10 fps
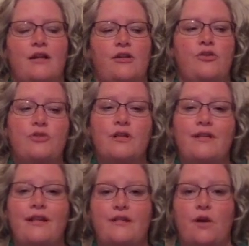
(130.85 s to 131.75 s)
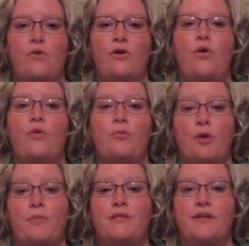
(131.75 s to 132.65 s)
Usually they don't know the
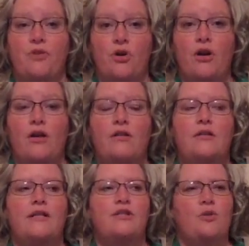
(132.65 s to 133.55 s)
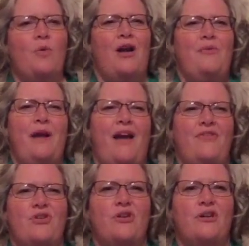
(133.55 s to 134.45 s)
purpose of a hook. And so why do we have
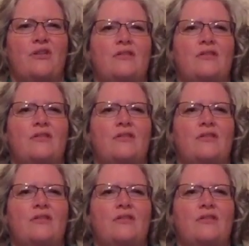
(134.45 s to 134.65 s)
a hook?